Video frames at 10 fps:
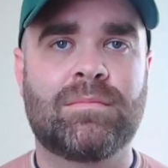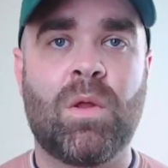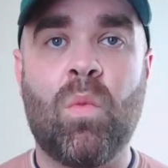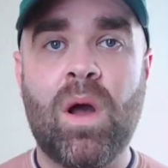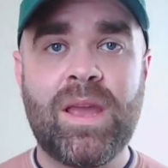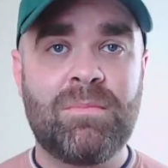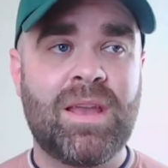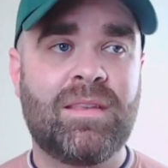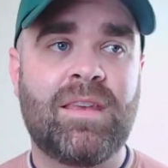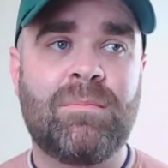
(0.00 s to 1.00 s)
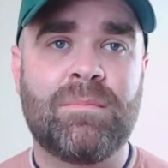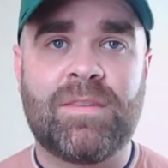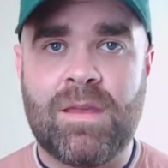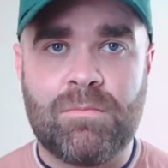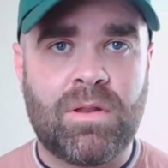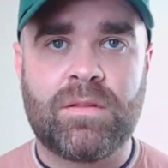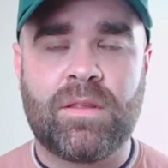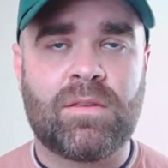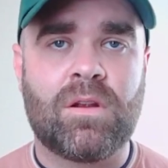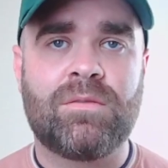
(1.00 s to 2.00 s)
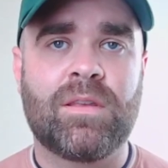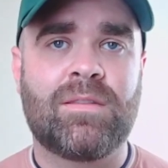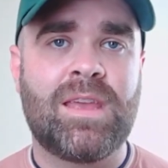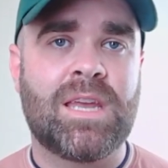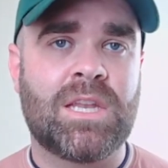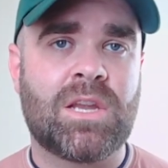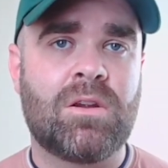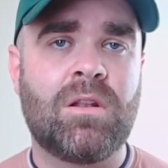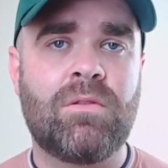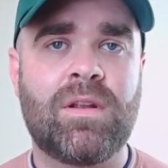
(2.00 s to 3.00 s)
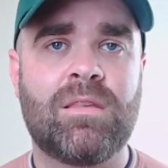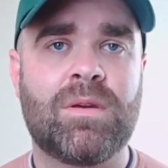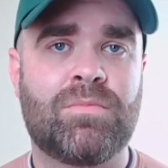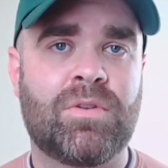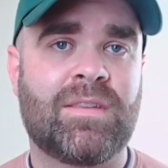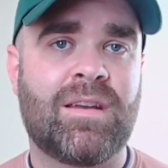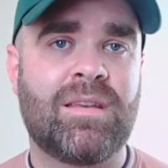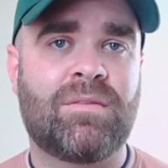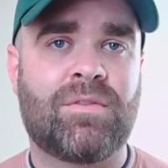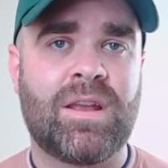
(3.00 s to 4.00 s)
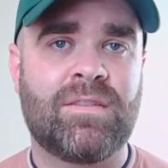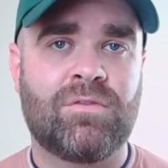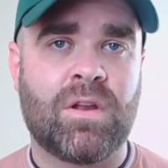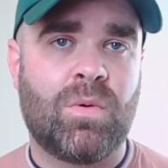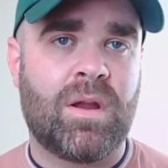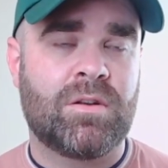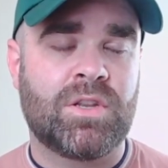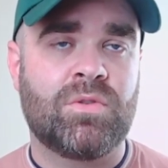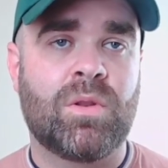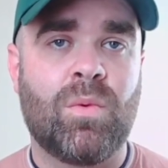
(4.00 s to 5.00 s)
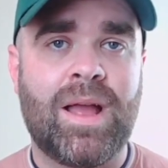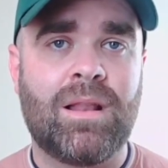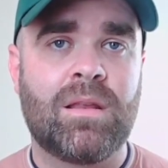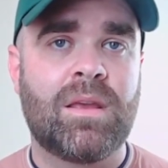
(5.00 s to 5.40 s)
And while it may seem simple on the surface, the internal rhythm and precise phrasing required to do it well